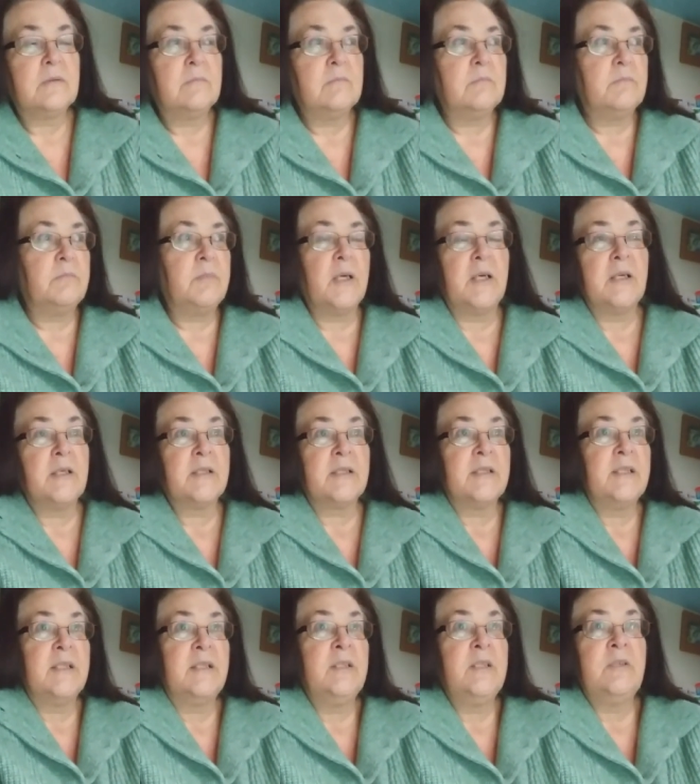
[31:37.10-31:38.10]
a
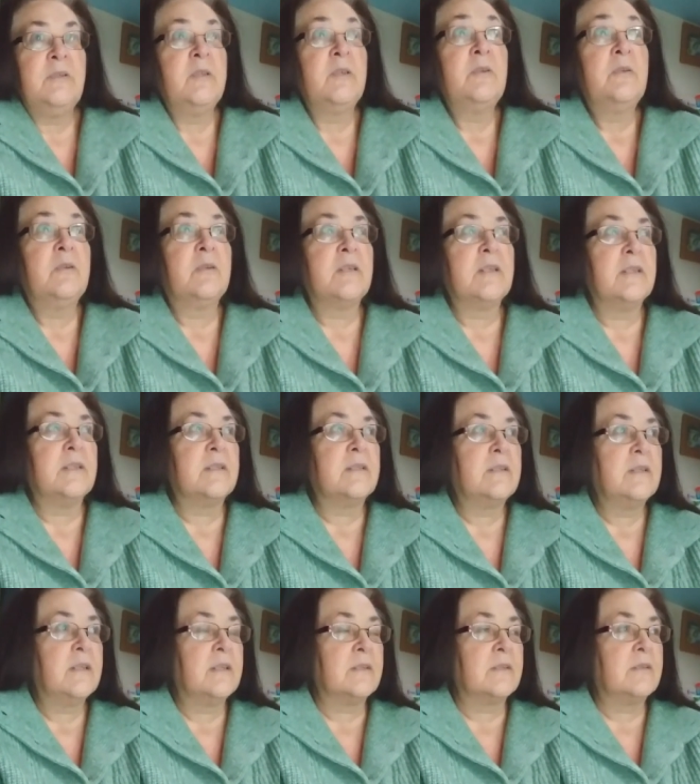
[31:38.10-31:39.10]
person in New York is,
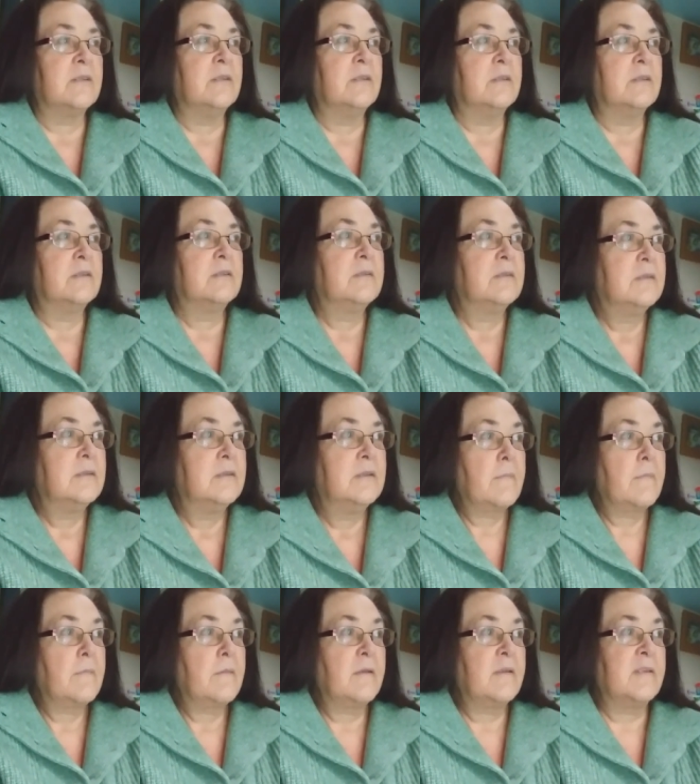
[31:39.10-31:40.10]
has got.
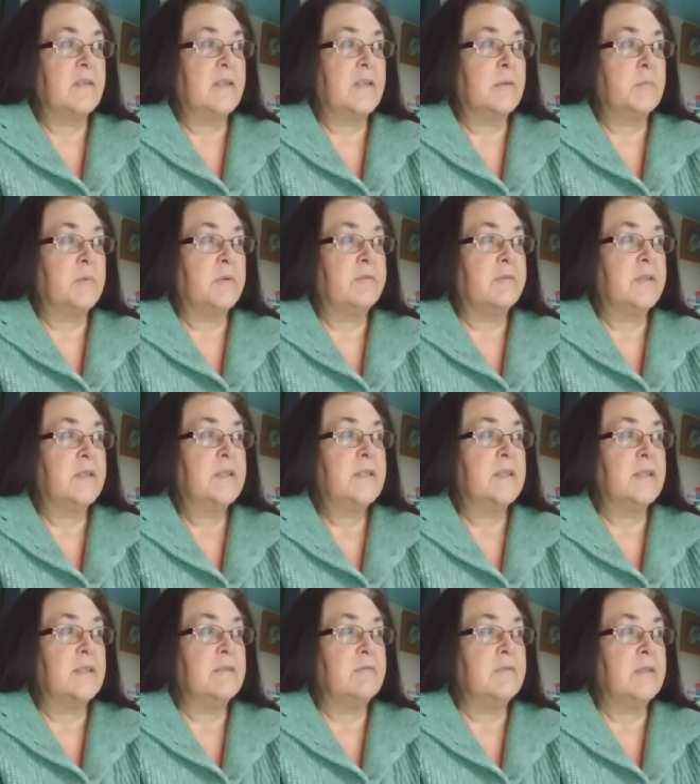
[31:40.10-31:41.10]
I think I'd prefer
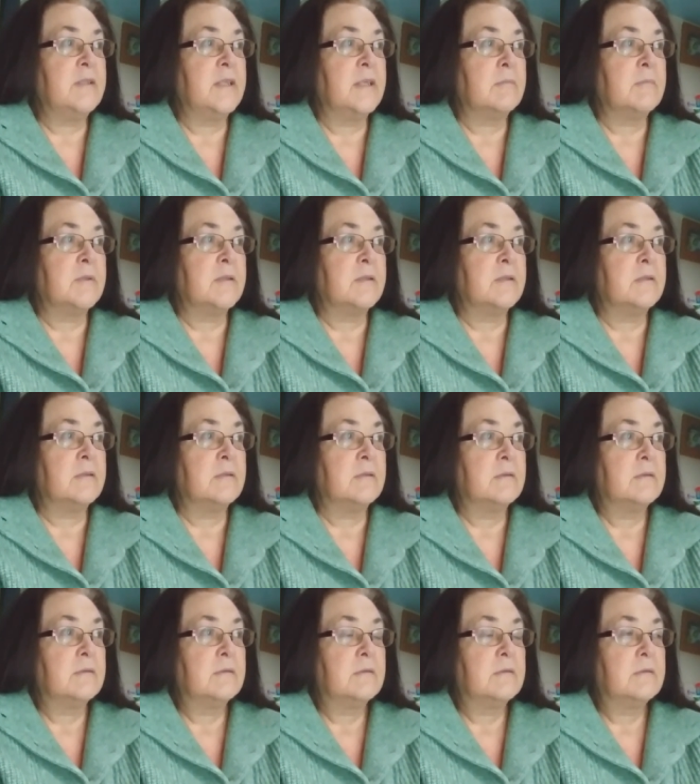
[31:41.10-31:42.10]
to live in the Amazon.
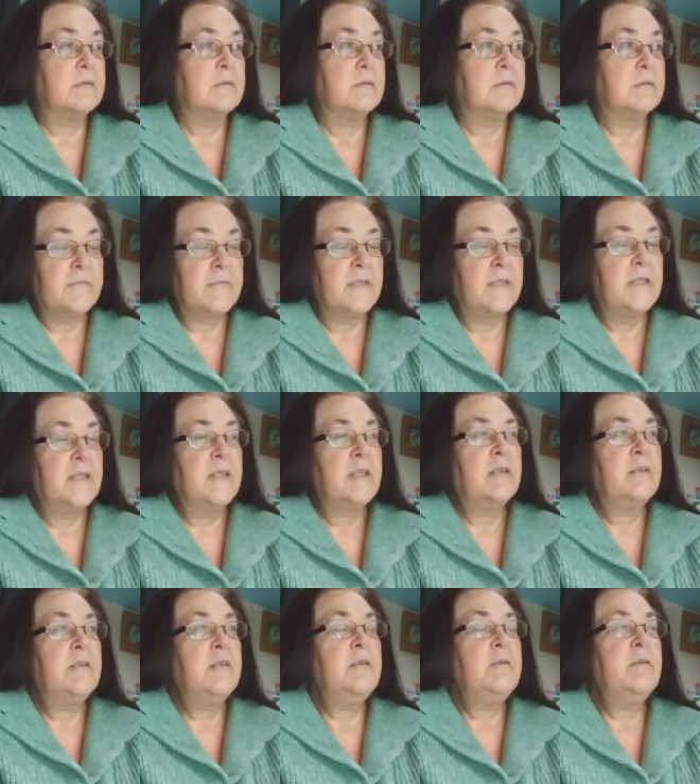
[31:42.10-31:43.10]
I
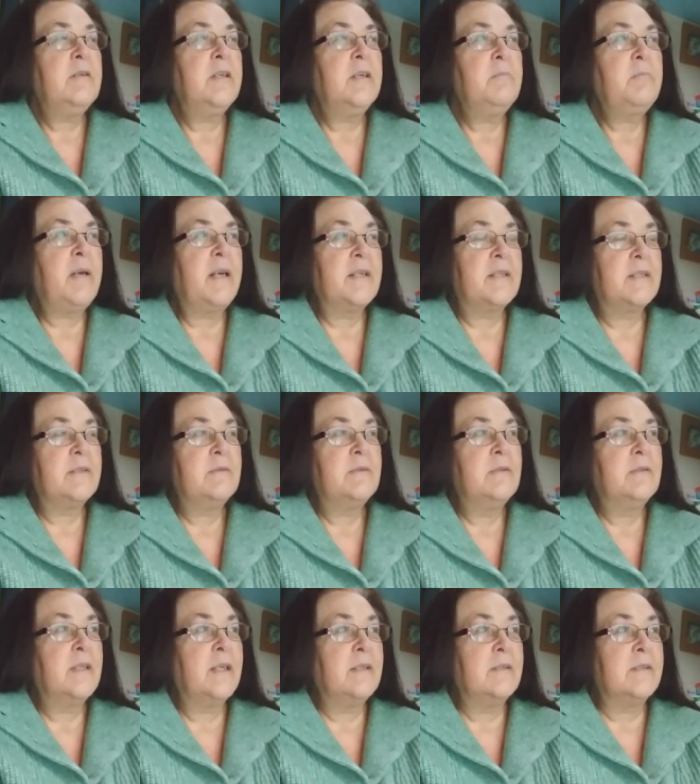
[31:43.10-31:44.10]
mean, it would go back to
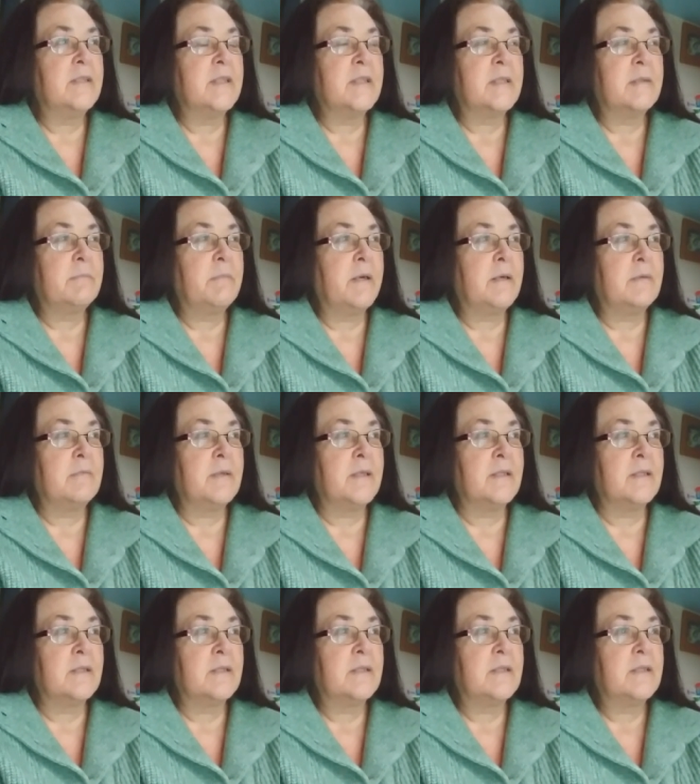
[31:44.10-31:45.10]
all those
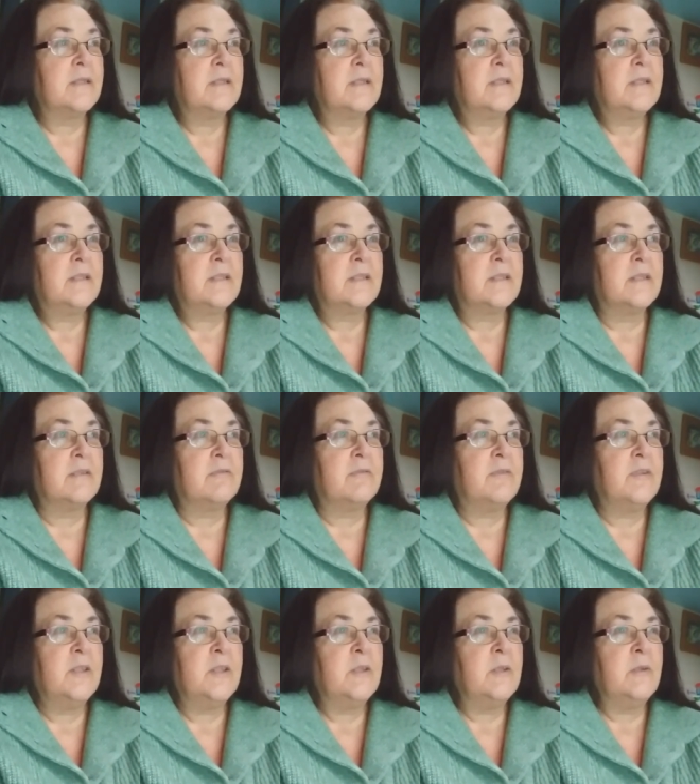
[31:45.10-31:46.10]
experiments. There are just a
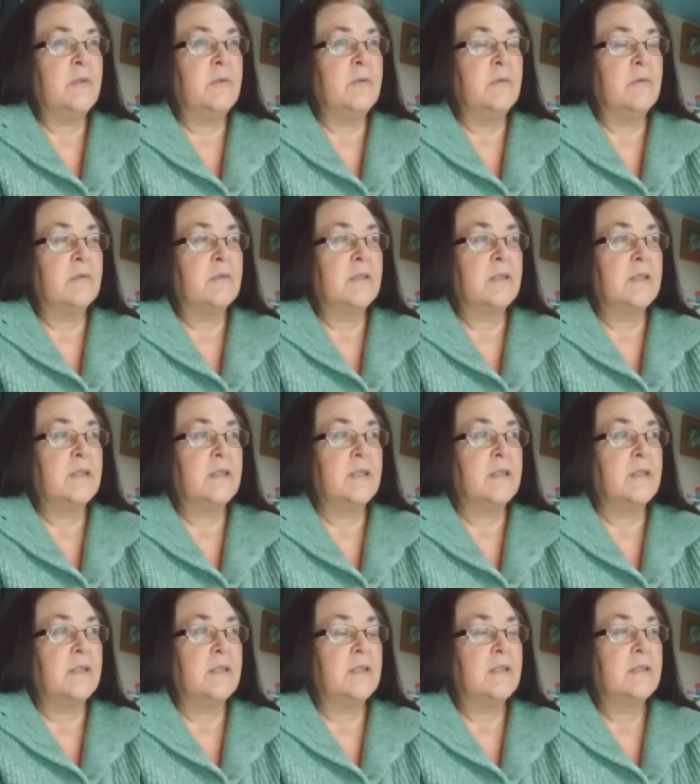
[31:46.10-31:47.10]
few that
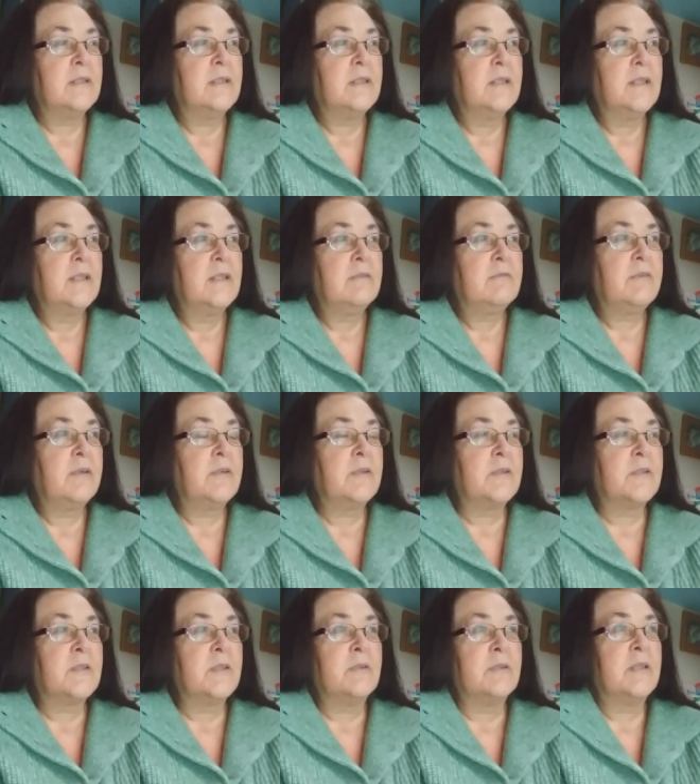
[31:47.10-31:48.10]
you
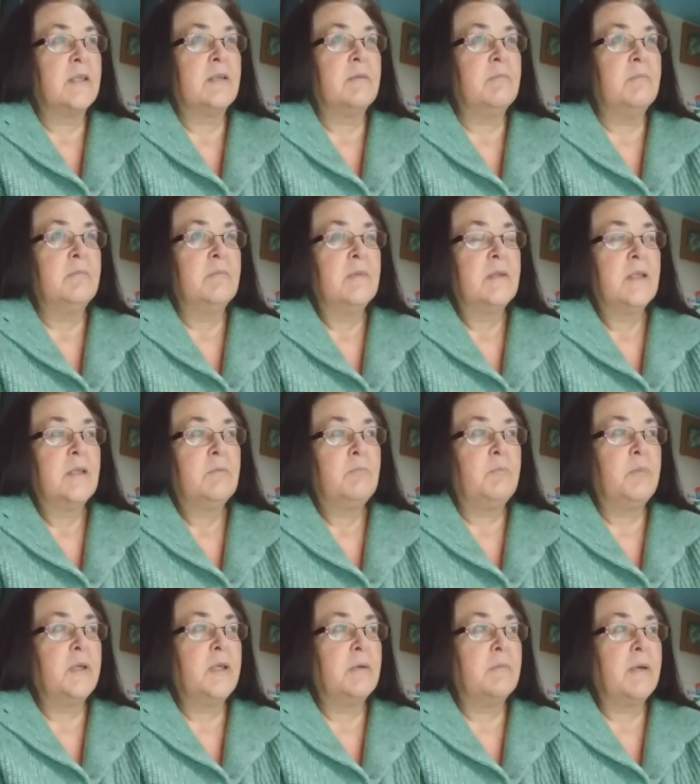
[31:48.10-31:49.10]
focus on that
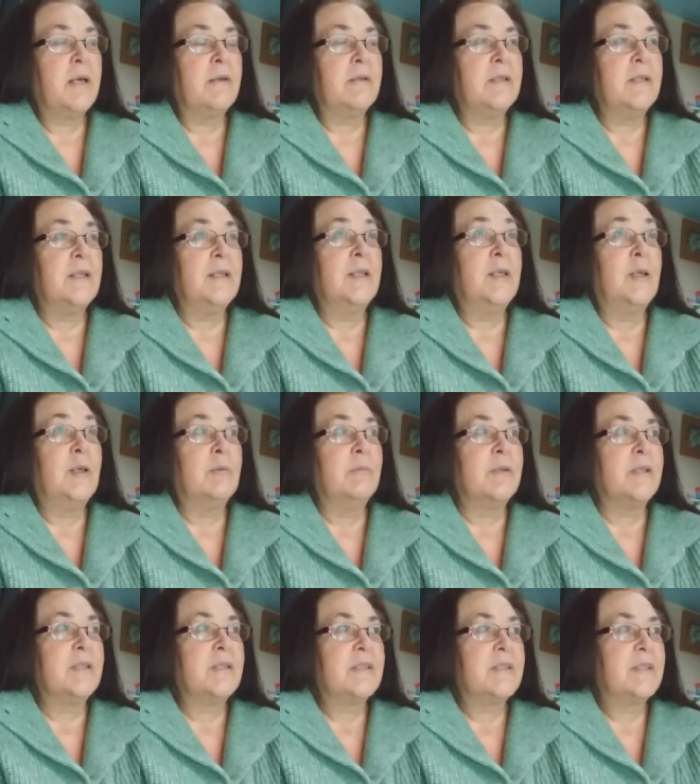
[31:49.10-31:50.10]
bring about the
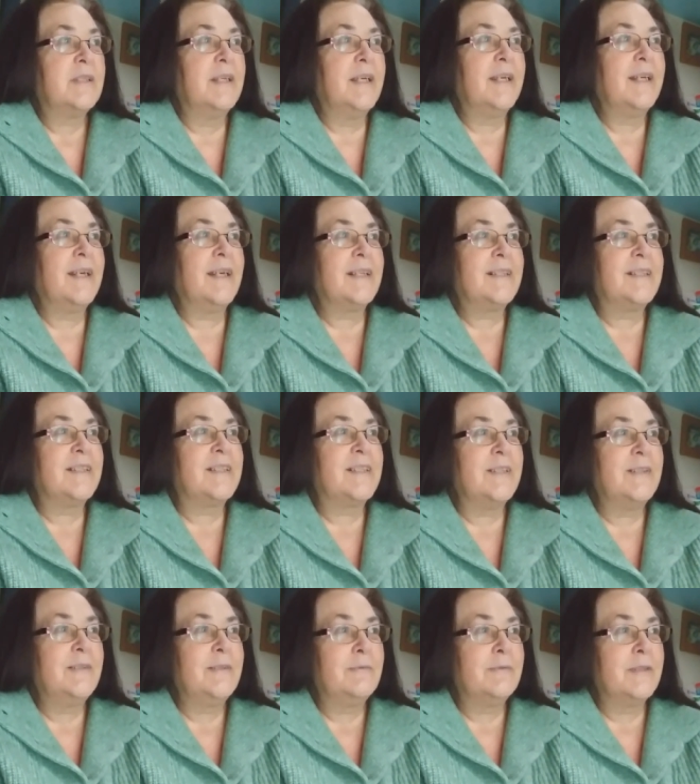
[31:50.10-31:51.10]
alarmist
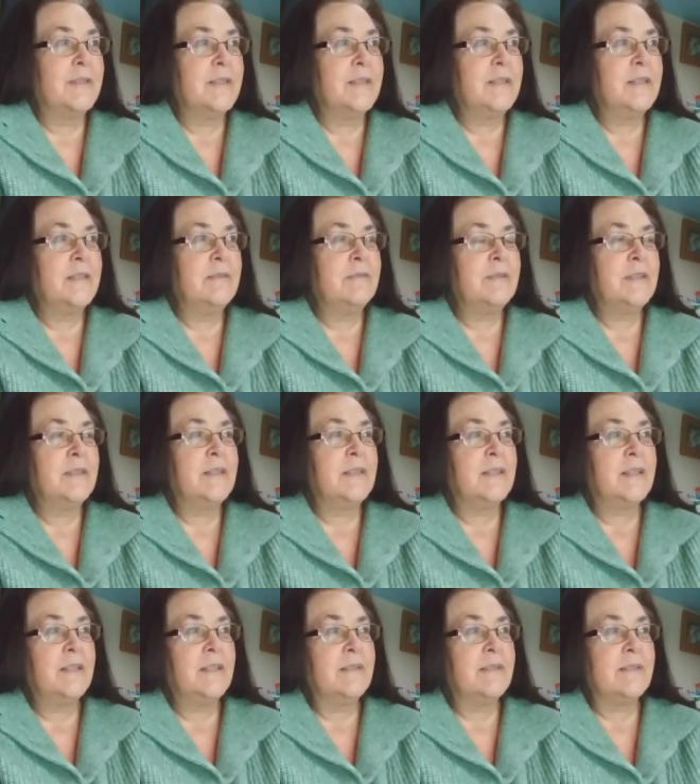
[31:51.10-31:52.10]
attitude within you, and you're
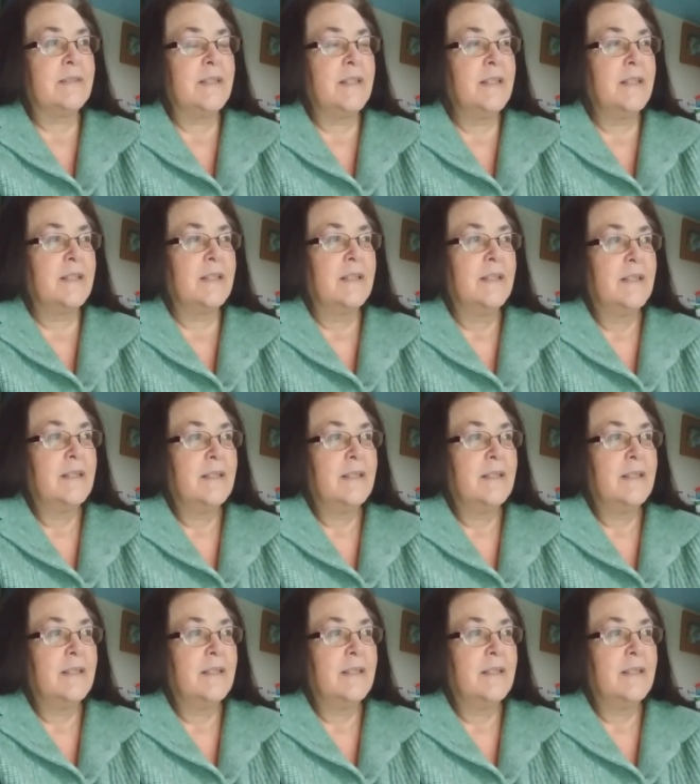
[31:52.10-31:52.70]
going to think, you